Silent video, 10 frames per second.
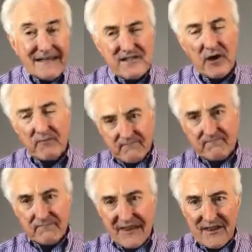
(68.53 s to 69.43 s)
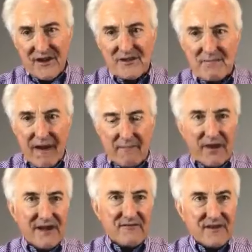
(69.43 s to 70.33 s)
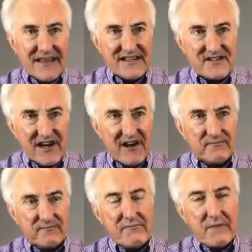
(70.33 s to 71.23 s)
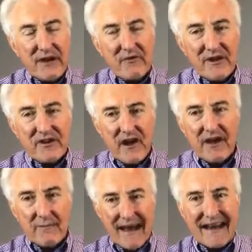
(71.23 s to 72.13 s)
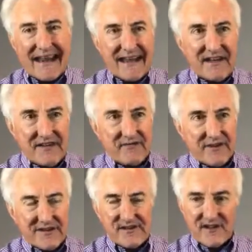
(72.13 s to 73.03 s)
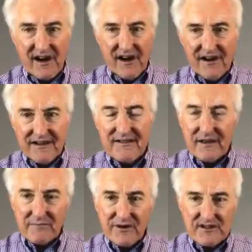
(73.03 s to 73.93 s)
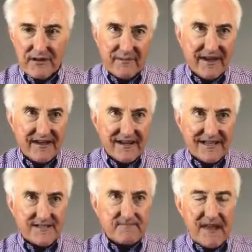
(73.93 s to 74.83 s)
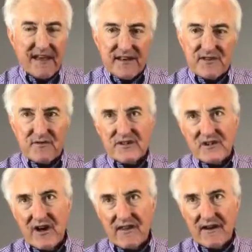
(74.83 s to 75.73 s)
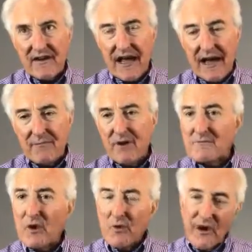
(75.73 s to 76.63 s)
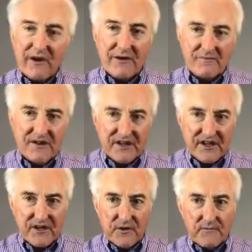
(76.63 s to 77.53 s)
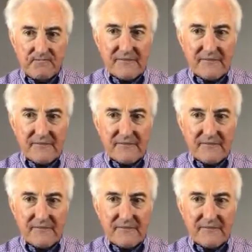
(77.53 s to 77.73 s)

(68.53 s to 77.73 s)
So there's my plug for that song, but I want to talk about a different song that MercyMe does. This one's on their album, Welcome to the New.